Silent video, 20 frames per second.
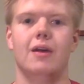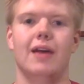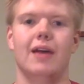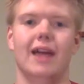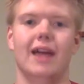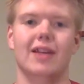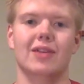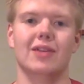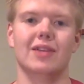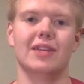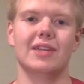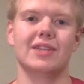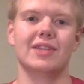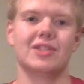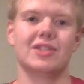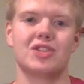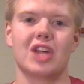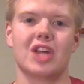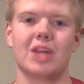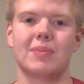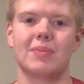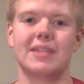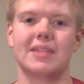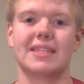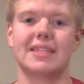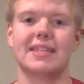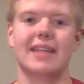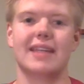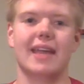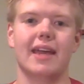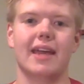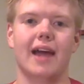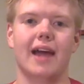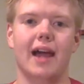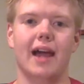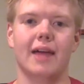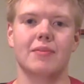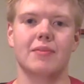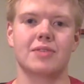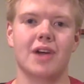Hello, ladies and gentlemen. Today
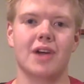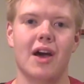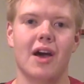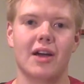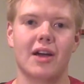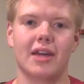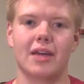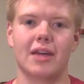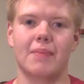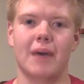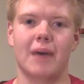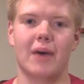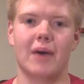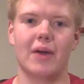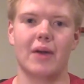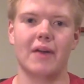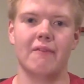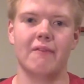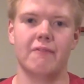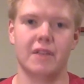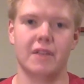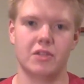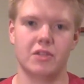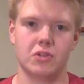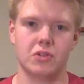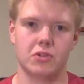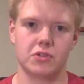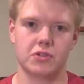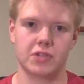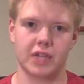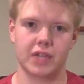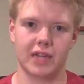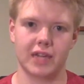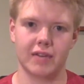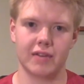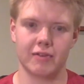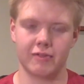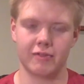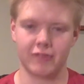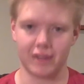I am talking about Avengers
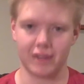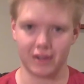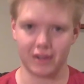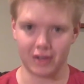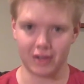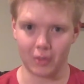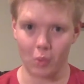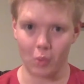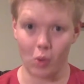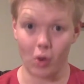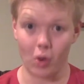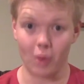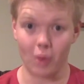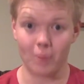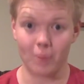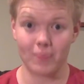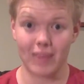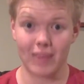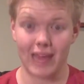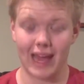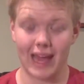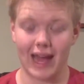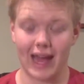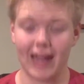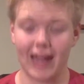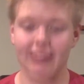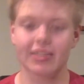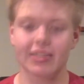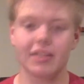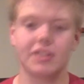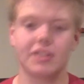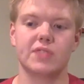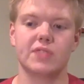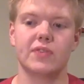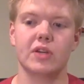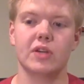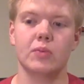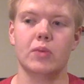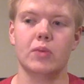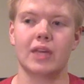Infinity War. I saw this
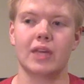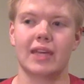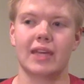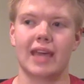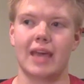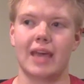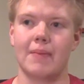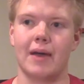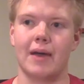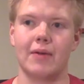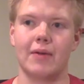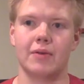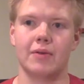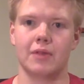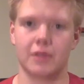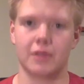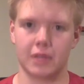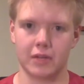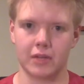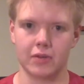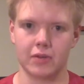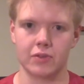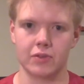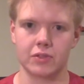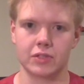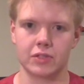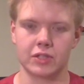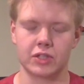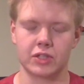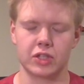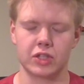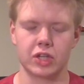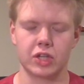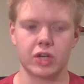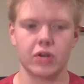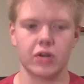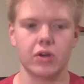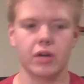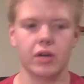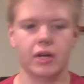film when it came out in theaters this
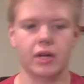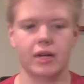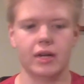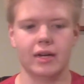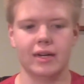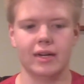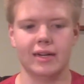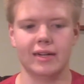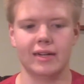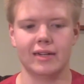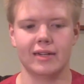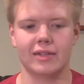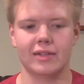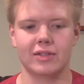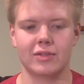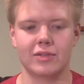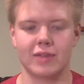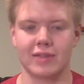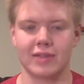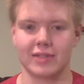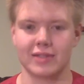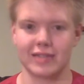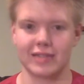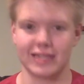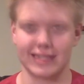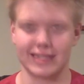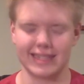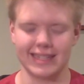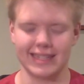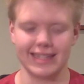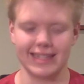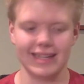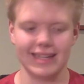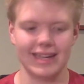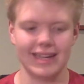year, in 2018,